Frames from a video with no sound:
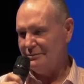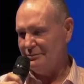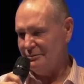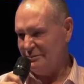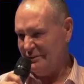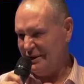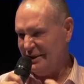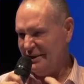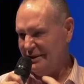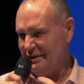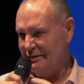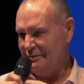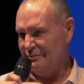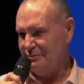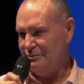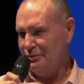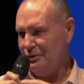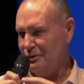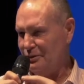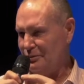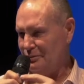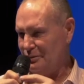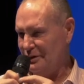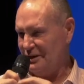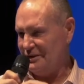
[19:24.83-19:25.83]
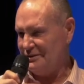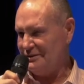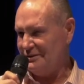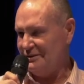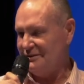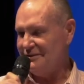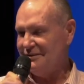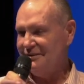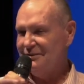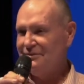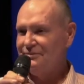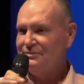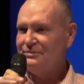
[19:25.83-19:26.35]
Me, born
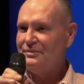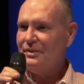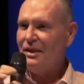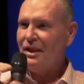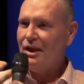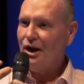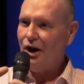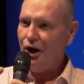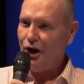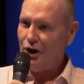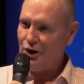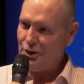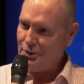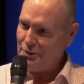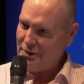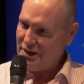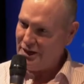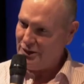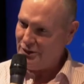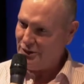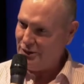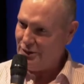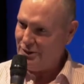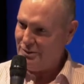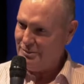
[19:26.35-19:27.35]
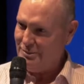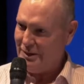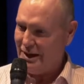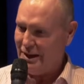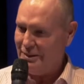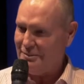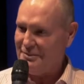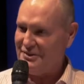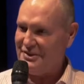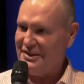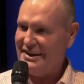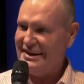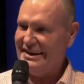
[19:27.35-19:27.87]
bastard. On the way home,
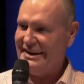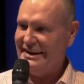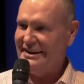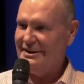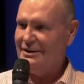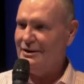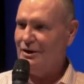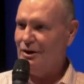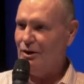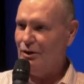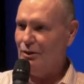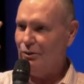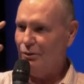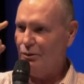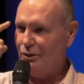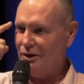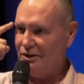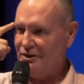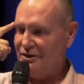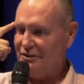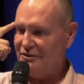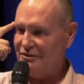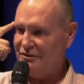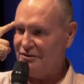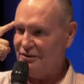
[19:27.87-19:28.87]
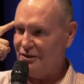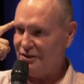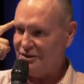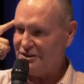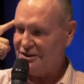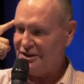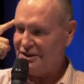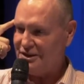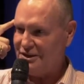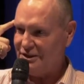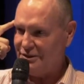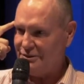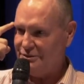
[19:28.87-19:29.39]
I'm thinking, what the fuck
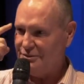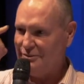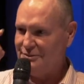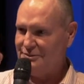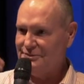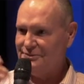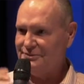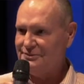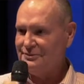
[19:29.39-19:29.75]
to do?